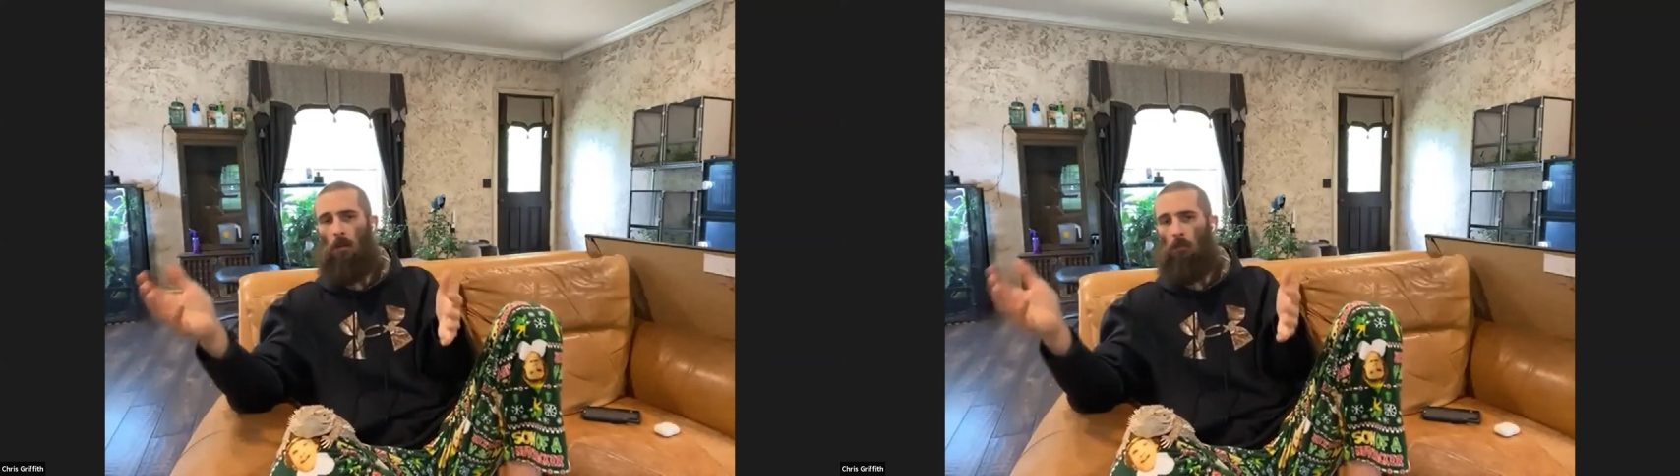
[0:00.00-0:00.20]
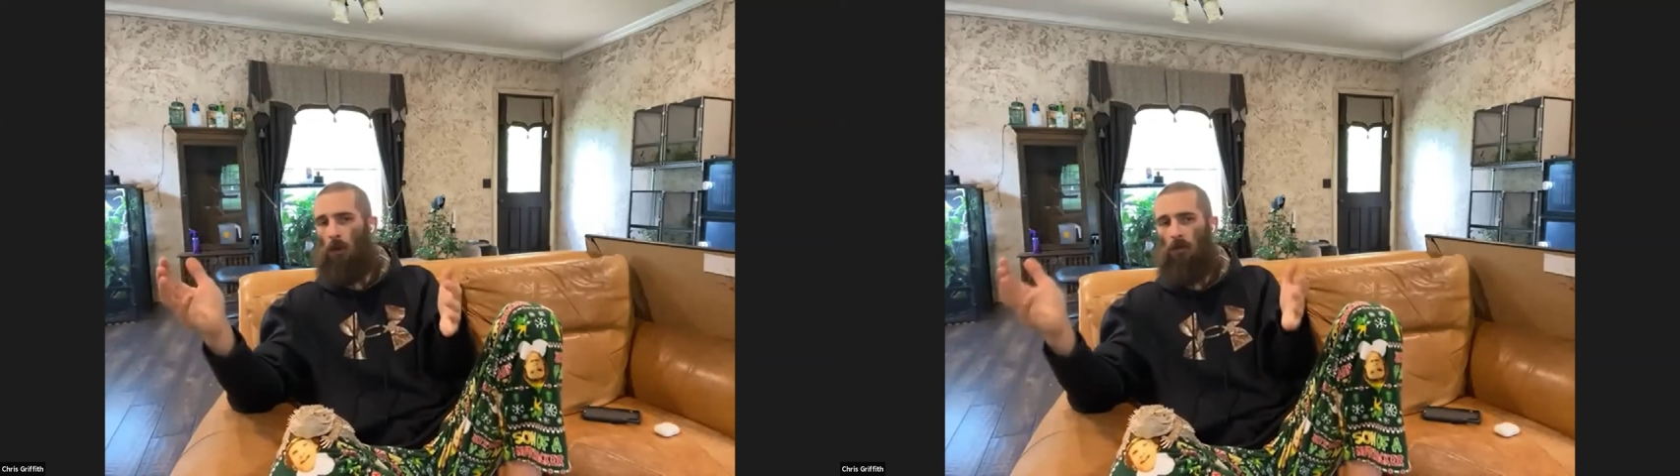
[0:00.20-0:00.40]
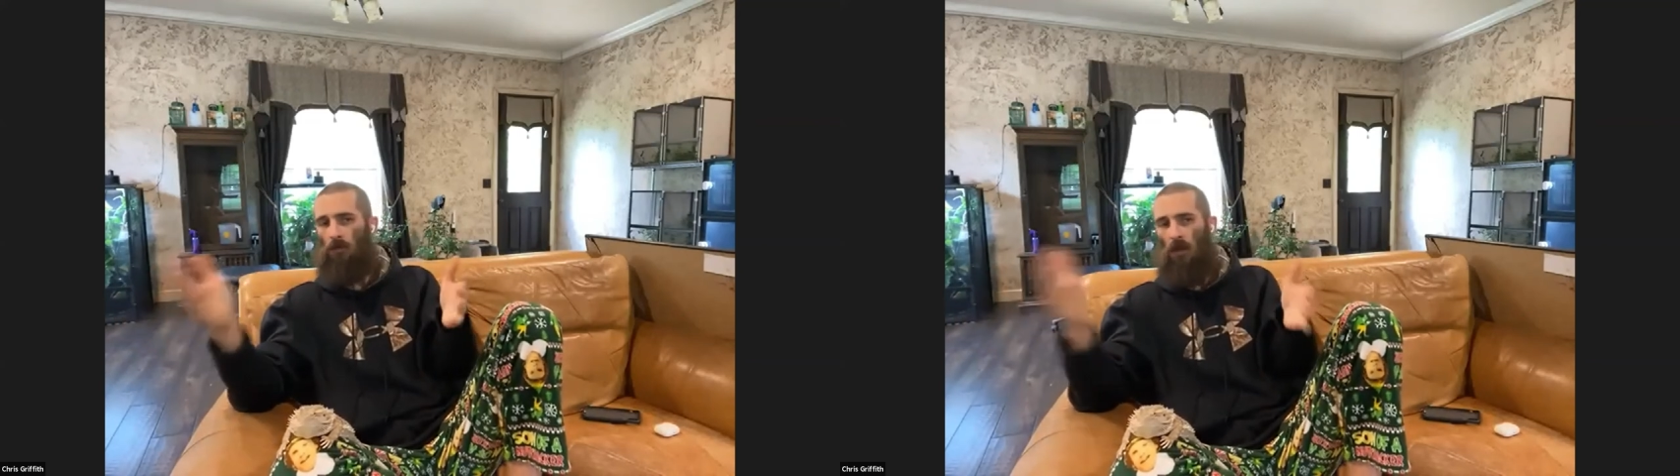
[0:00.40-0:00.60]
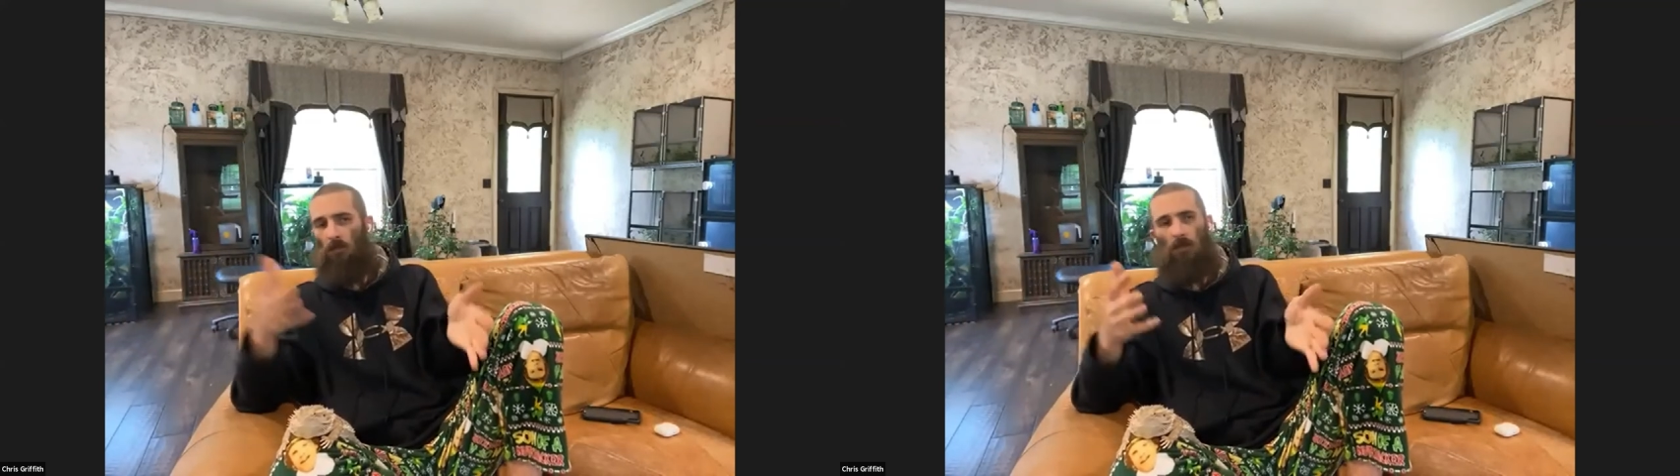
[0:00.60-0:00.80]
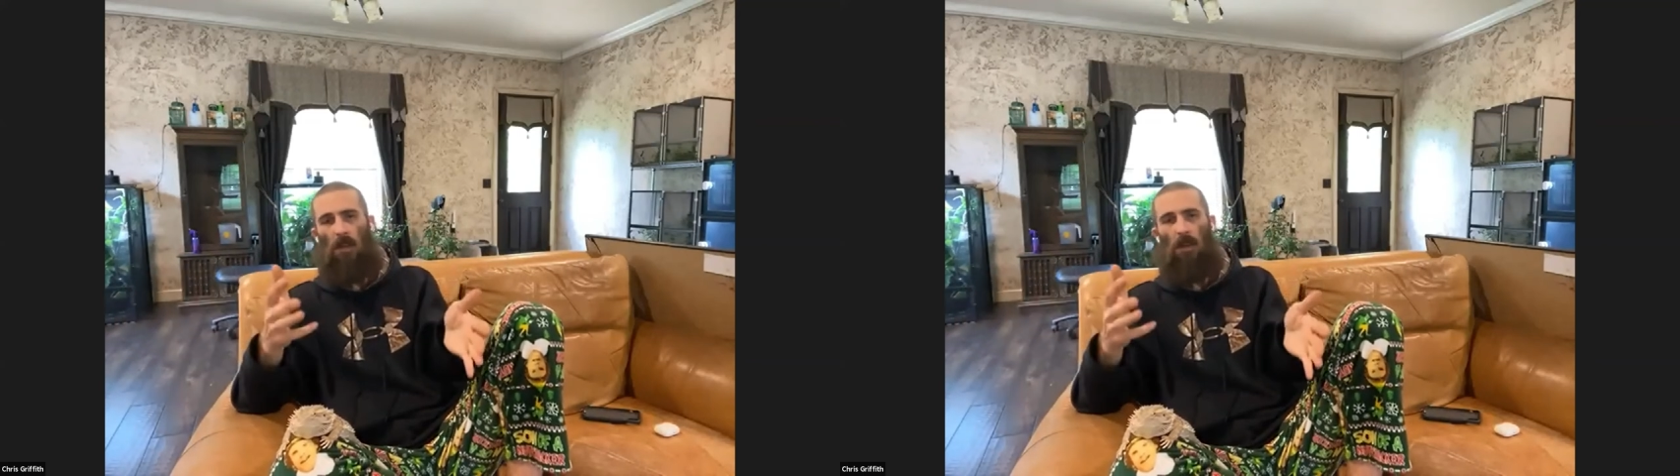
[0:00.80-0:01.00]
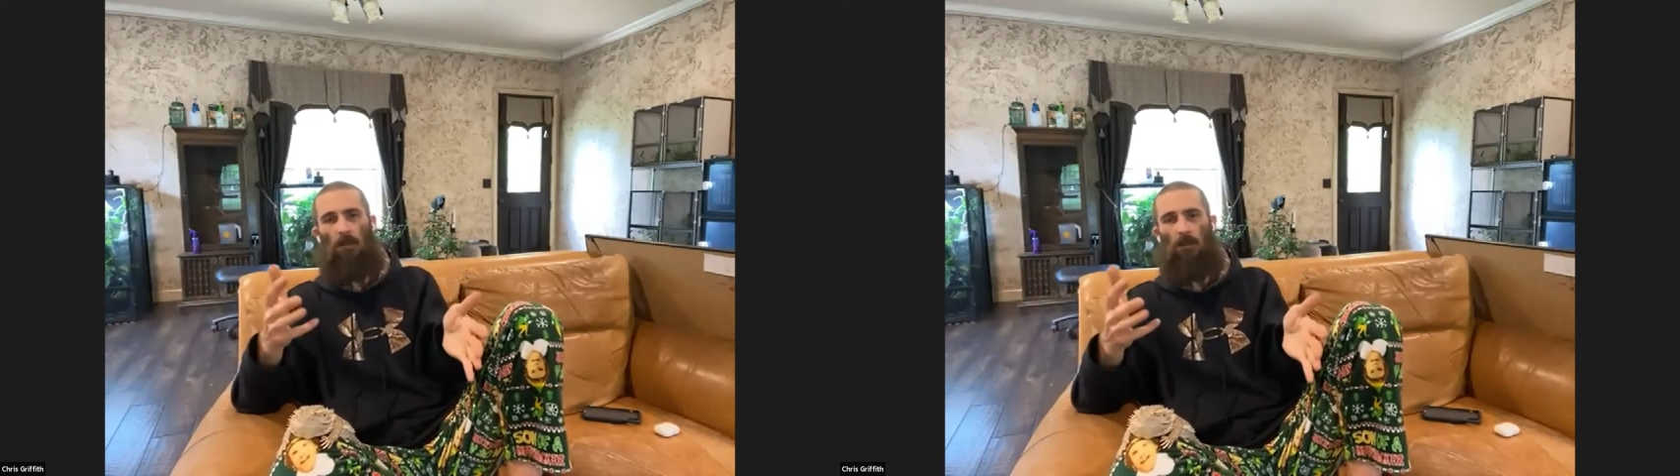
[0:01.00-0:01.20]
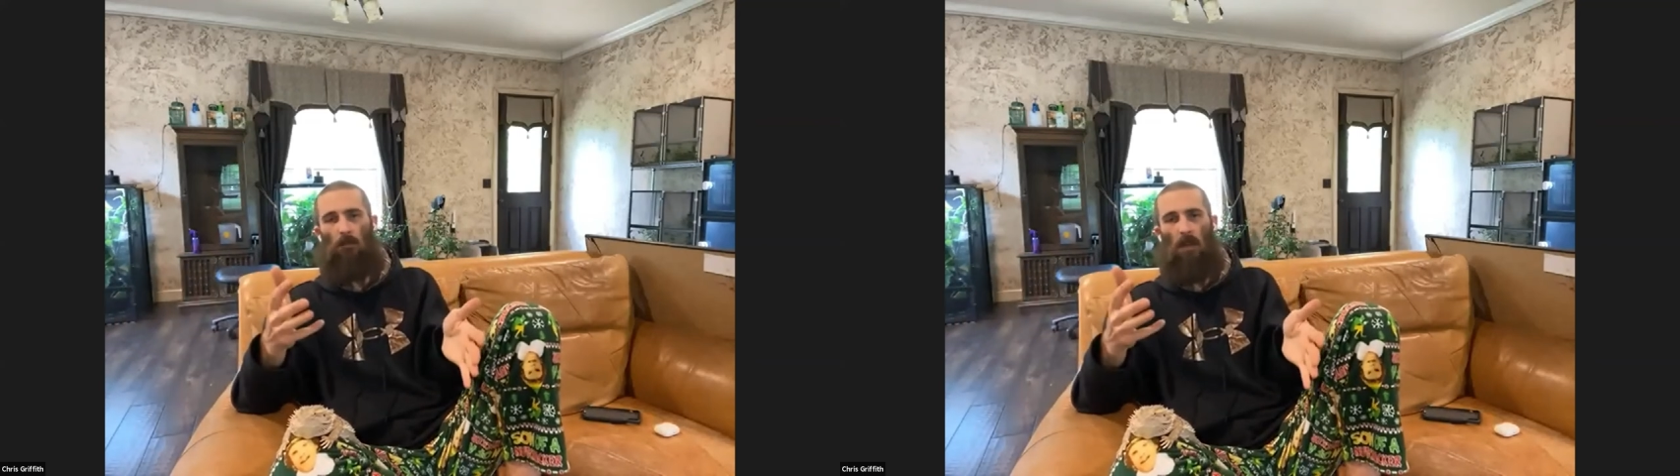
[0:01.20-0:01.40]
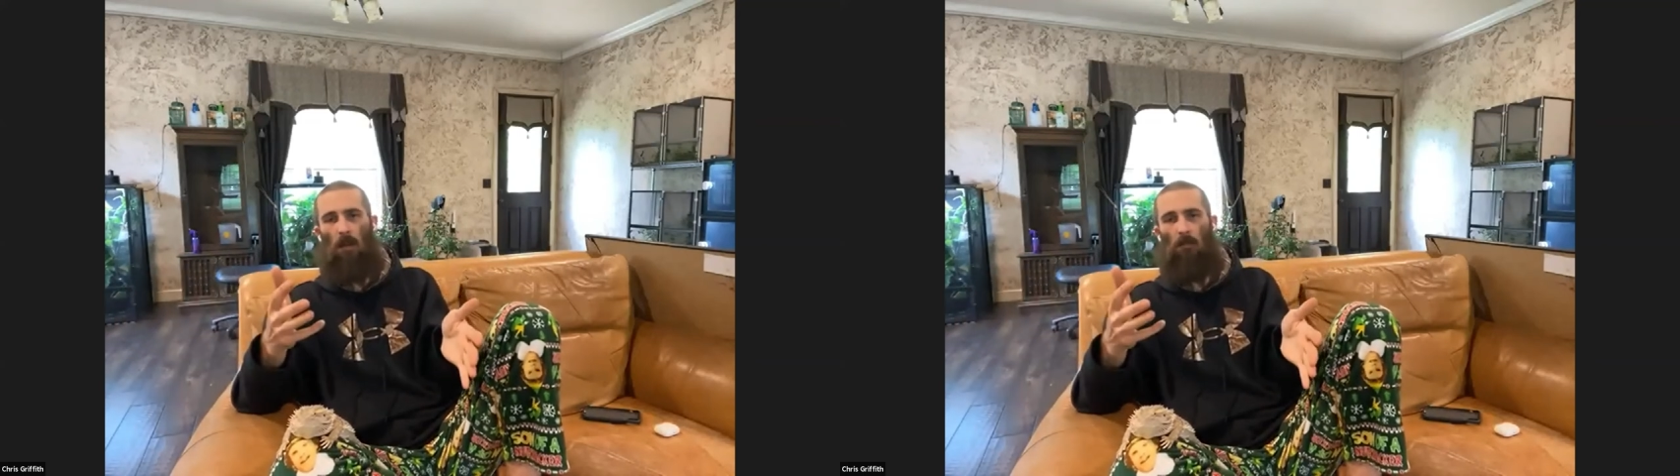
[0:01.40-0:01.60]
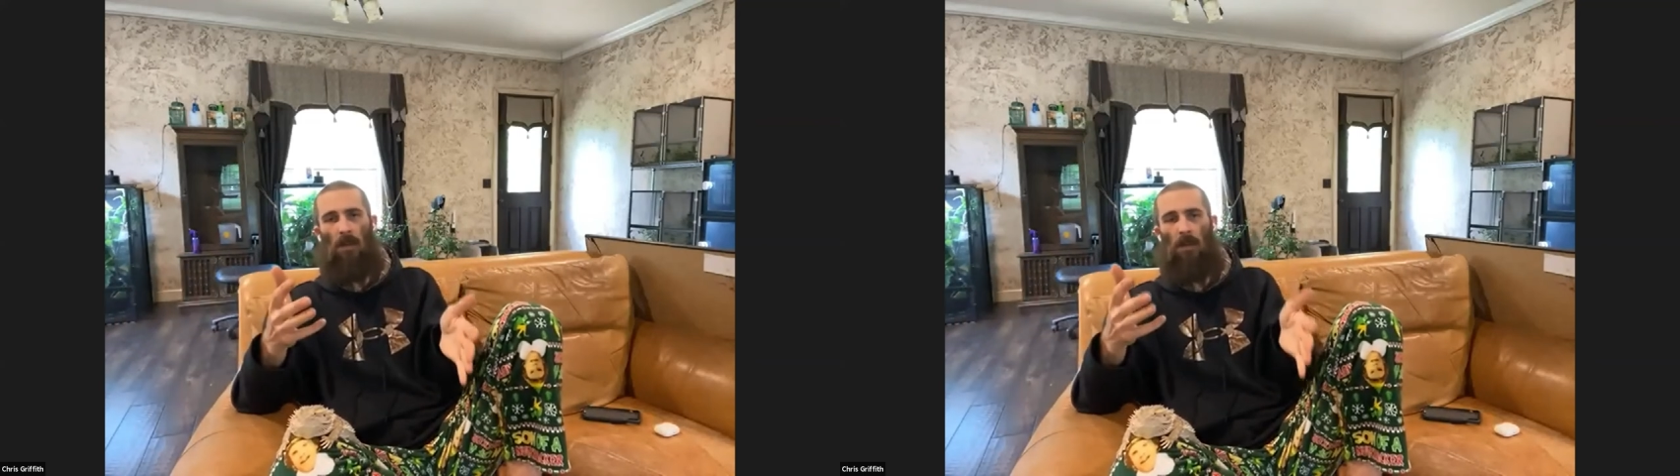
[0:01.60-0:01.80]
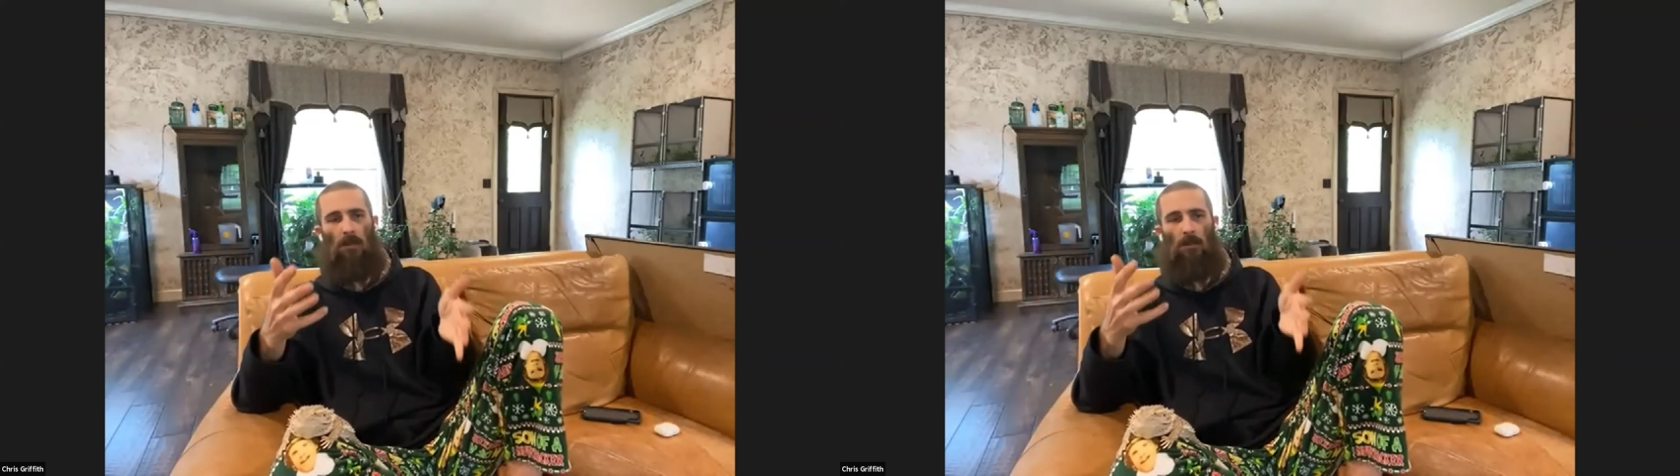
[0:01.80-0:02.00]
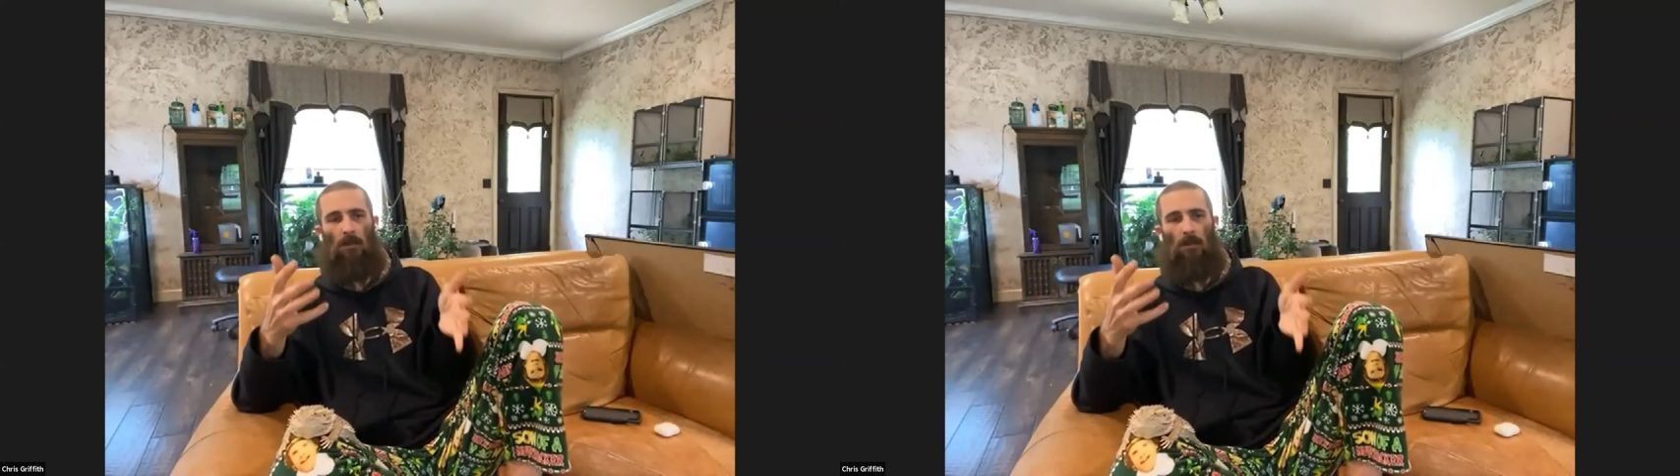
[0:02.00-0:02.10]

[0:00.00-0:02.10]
because Vetted VA isn't about me. It's